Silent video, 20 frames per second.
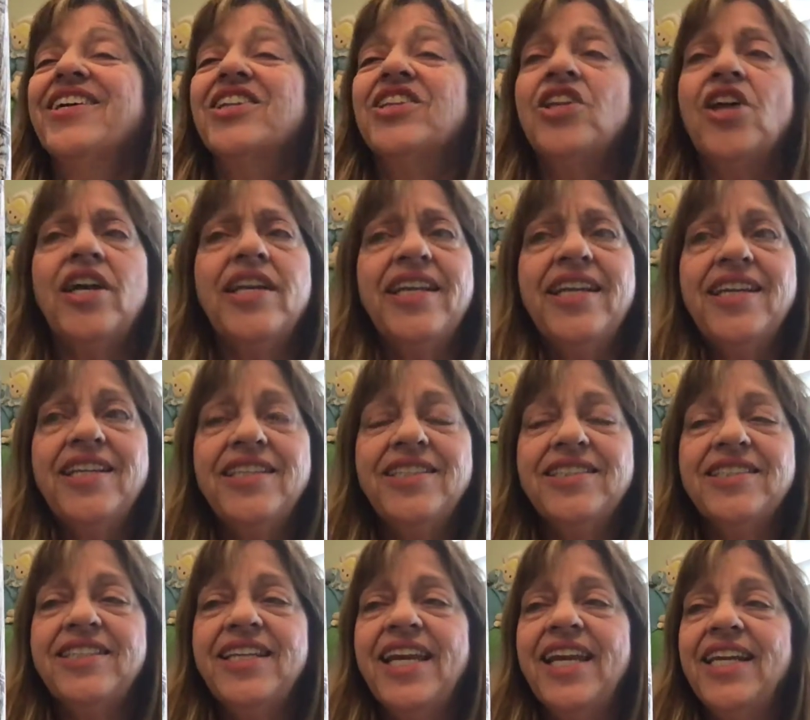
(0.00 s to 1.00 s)
Claudia
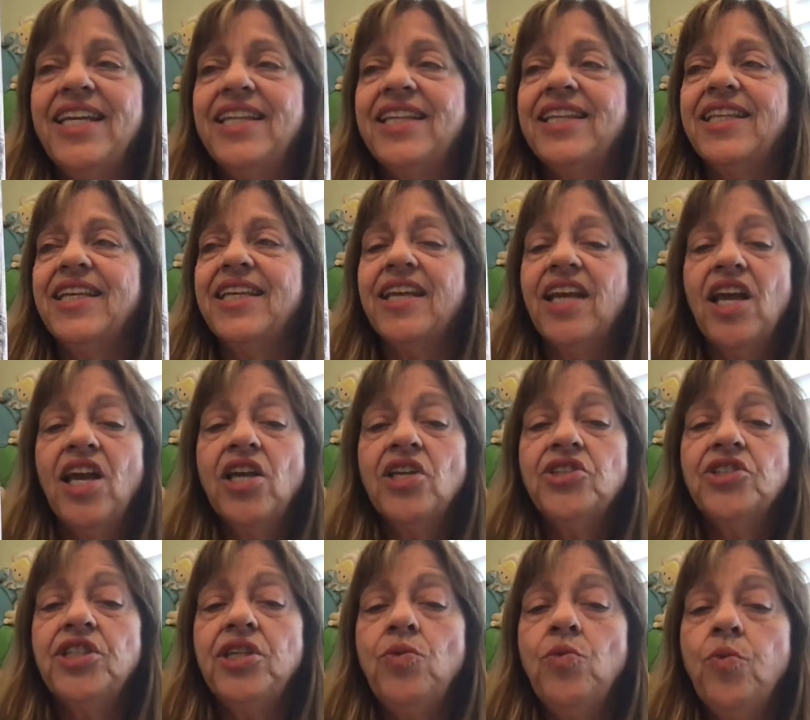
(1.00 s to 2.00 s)
didn't say anything.
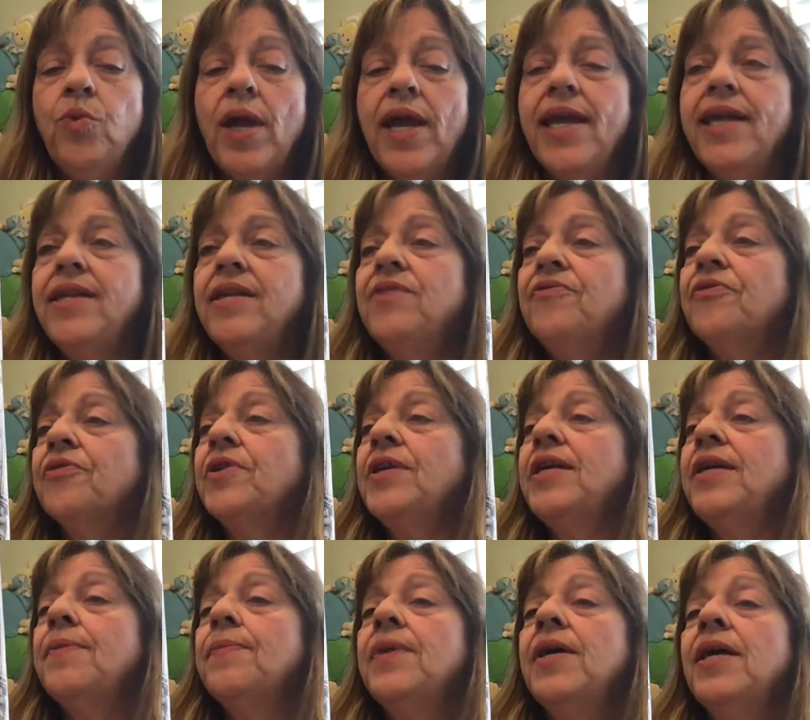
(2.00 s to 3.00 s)
She waited for
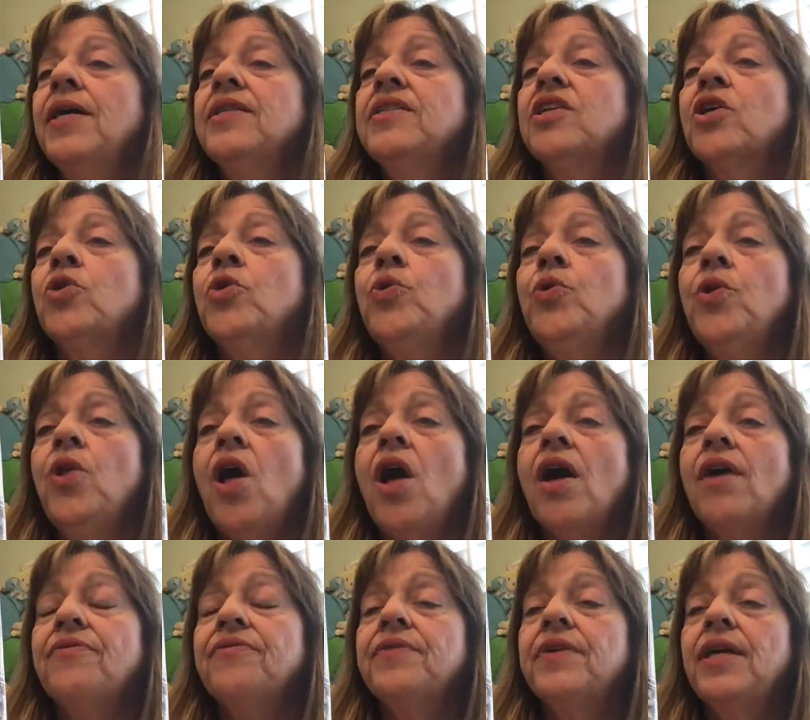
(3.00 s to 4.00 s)
him to cool
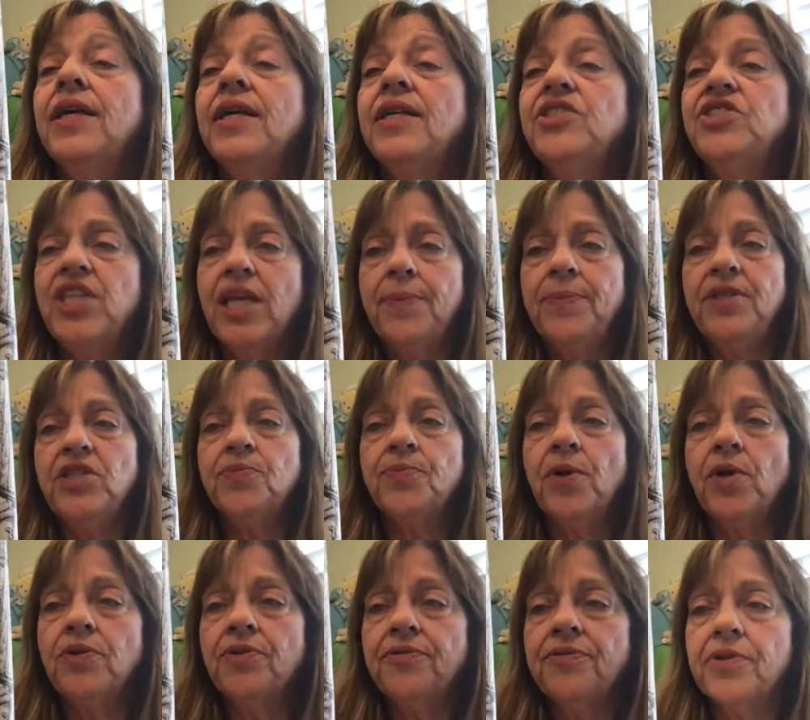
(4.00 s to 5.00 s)
off. Jamie
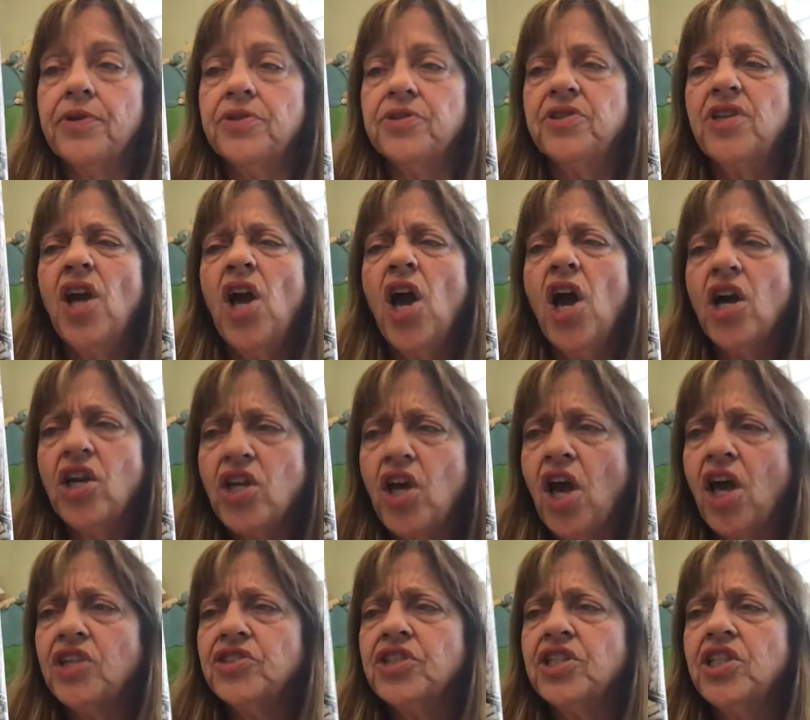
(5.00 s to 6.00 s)
spoke first.
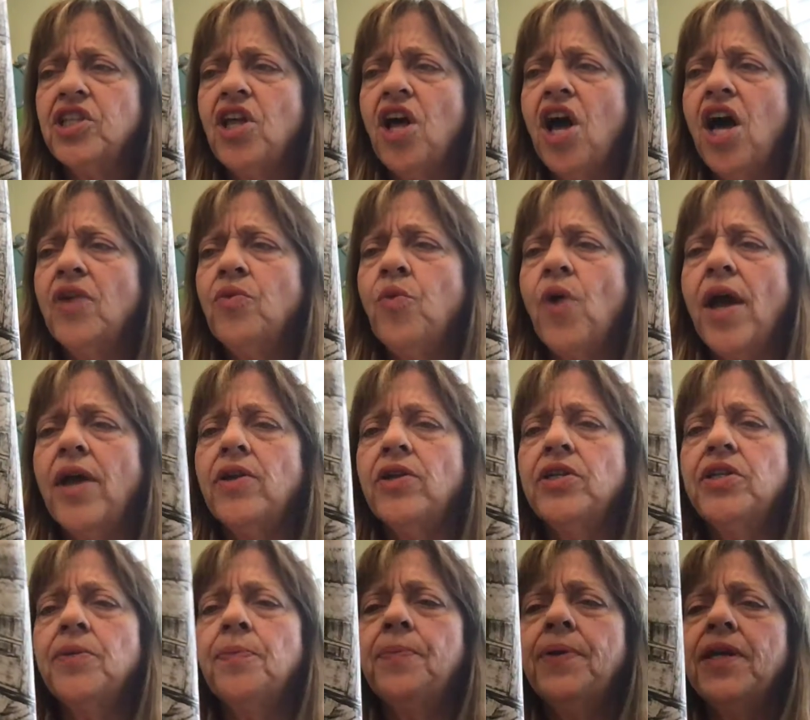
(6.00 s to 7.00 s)
"Gosh, Claude, why
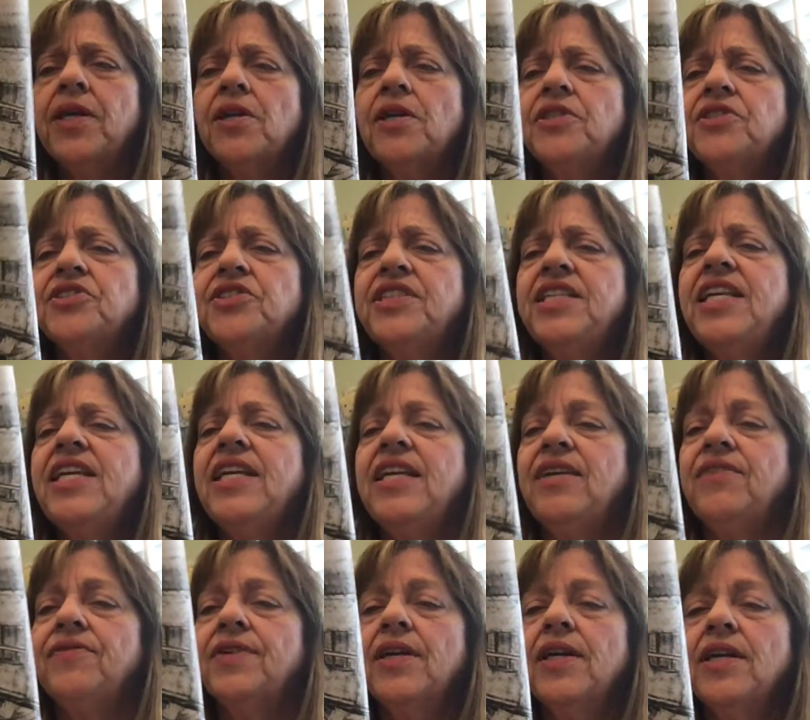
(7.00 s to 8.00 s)
don't you pick on
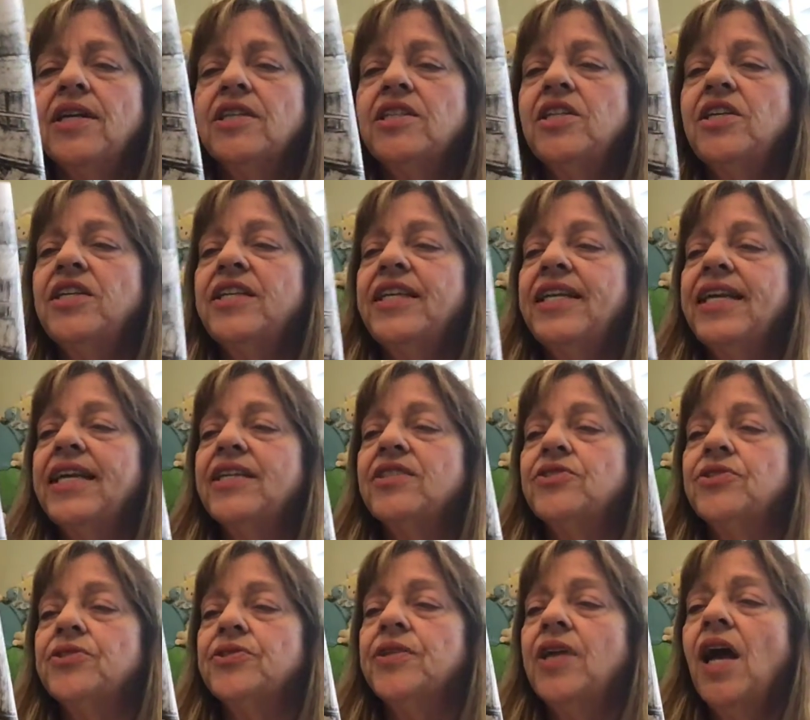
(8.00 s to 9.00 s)
Steve?" Claudia
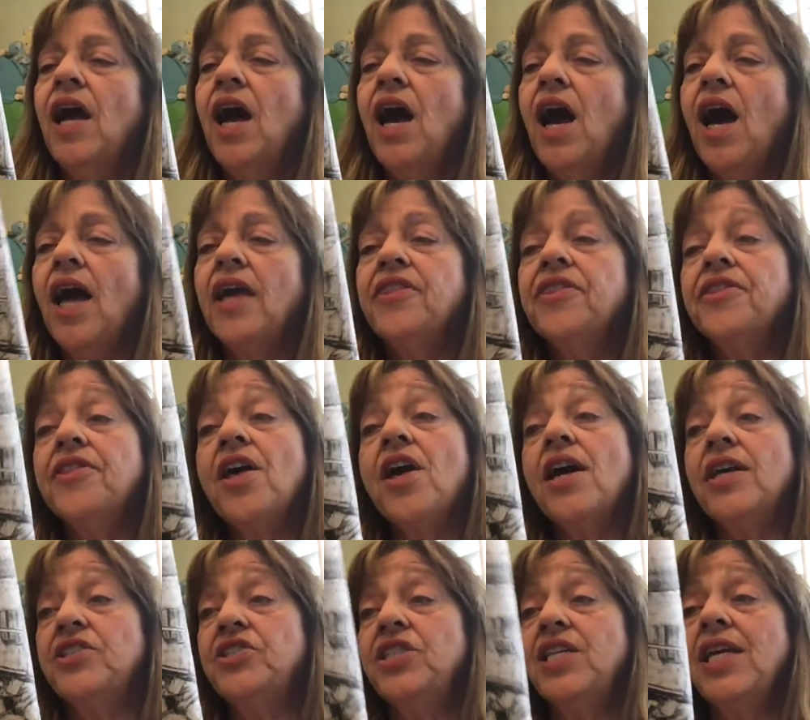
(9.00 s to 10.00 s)
answered. "I
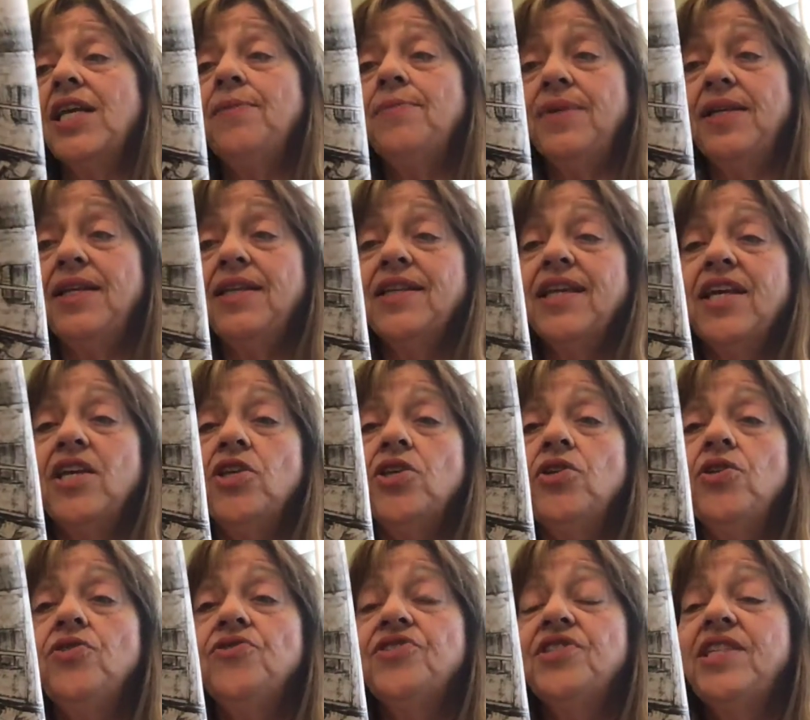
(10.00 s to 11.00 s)
thought, Jamie, that
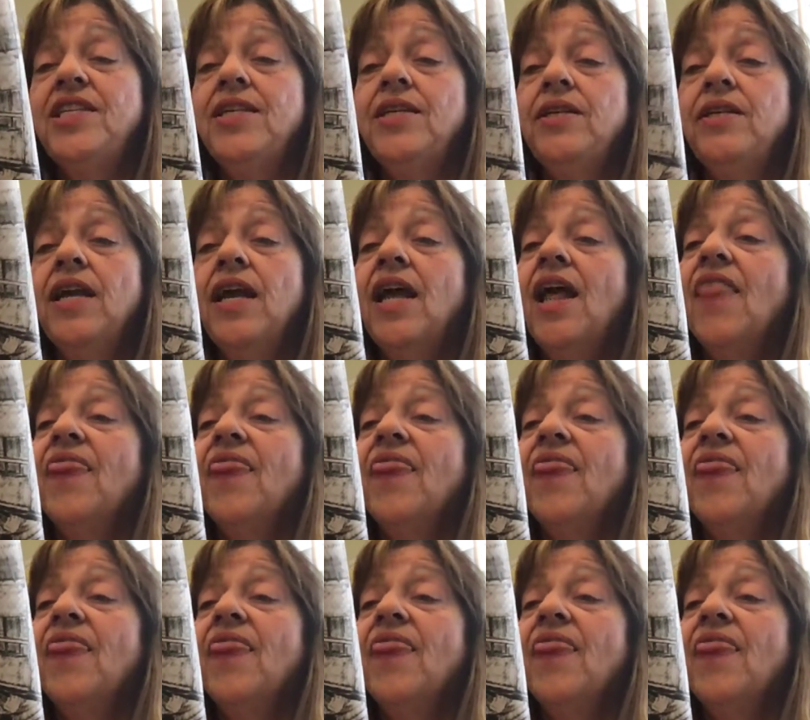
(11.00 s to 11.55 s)
you'd see